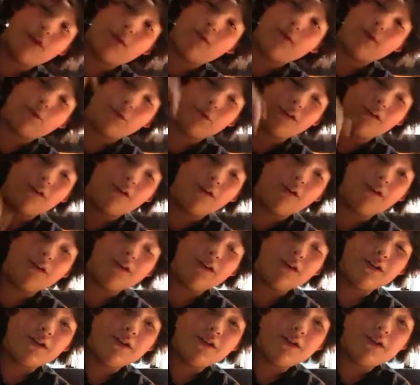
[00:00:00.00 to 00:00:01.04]
no one will.
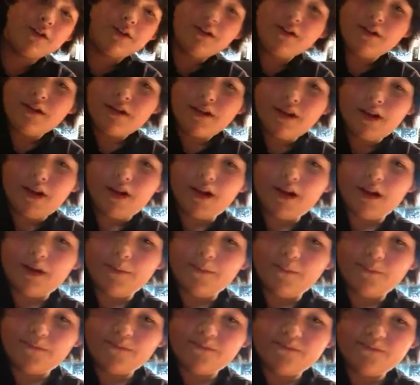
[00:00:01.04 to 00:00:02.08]

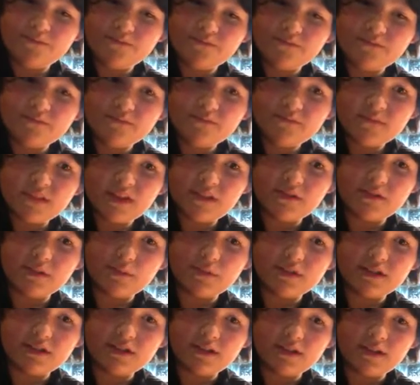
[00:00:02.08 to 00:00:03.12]
Um, if
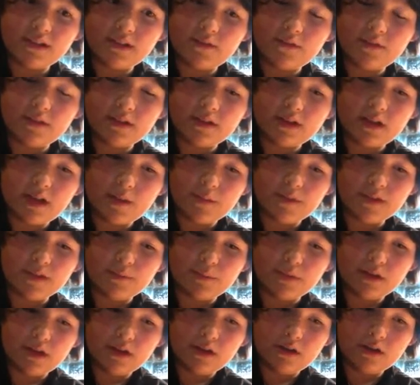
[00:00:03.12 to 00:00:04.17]
someone can leave in the comments
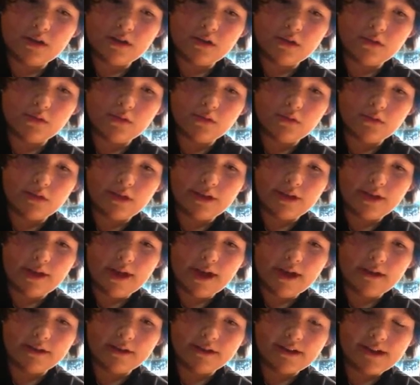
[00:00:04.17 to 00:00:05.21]
below uh,
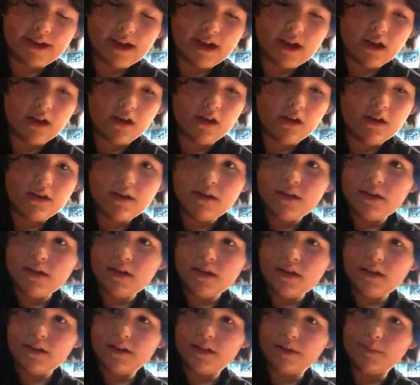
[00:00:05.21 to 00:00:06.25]
how to tell,
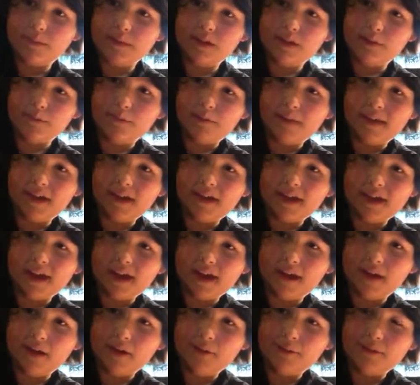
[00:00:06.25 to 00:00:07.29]
that'd be a big
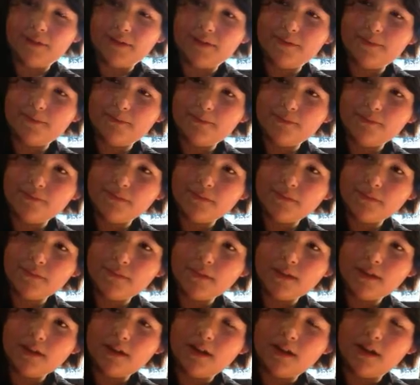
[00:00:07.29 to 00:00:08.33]
help.
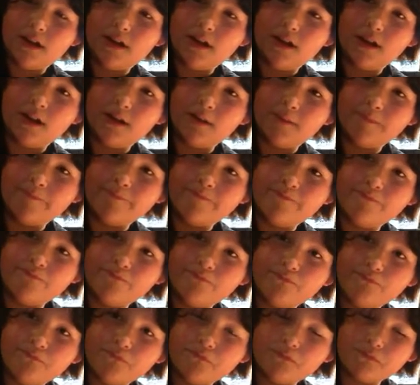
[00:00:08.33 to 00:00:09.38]
Um,
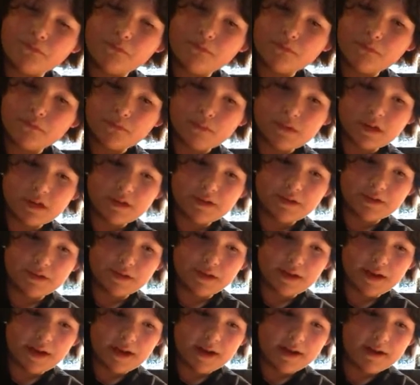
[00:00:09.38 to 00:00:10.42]
so
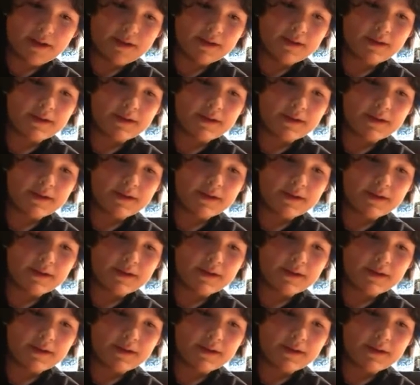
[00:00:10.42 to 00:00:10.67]
yeah.